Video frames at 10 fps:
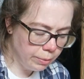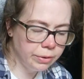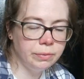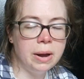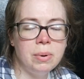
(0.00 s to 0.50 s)

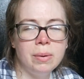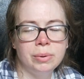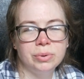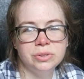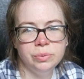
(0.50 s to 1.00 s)
I
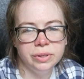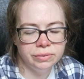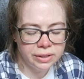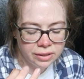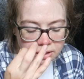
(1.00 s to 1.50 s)
probably wouldn't do it
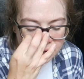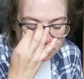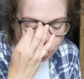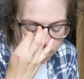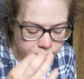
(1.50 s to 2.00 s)
if they didn't
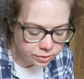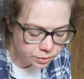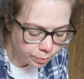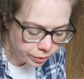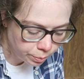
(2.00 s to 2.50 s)
have
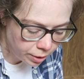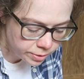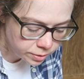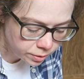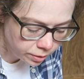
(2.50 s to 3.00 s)
prizes, but the
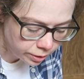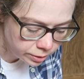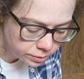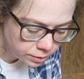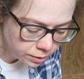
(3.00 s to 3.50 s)
prizes are
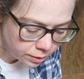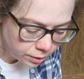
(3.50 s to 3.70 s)
nice.